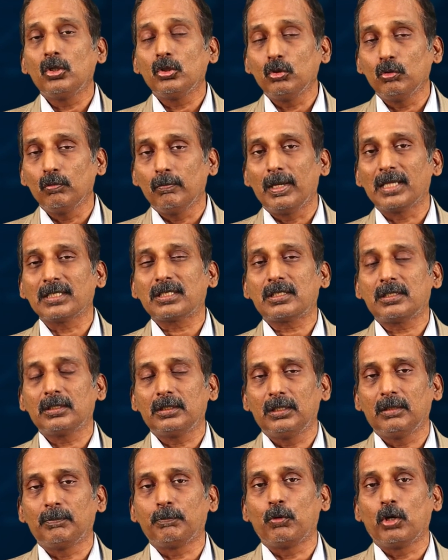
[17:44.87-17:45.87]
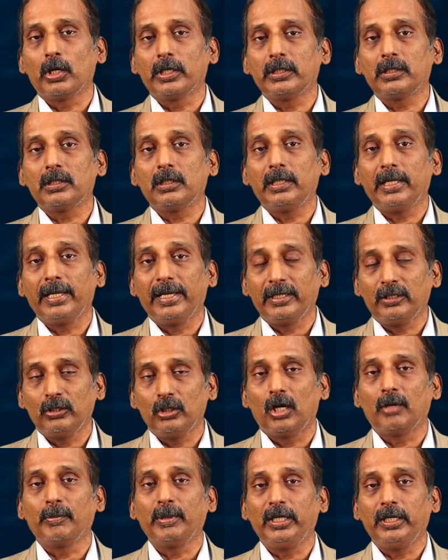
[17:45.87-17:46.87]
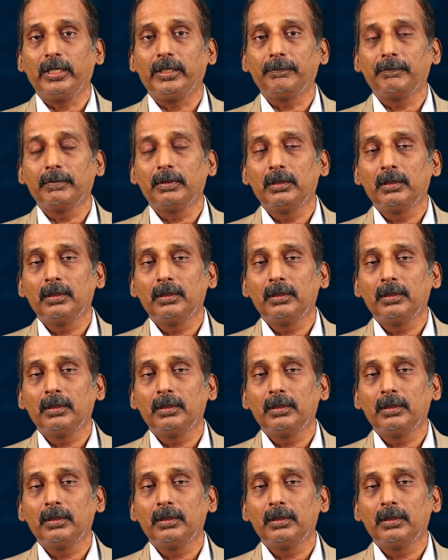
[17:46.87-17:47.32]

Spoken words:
you must appoint a nominee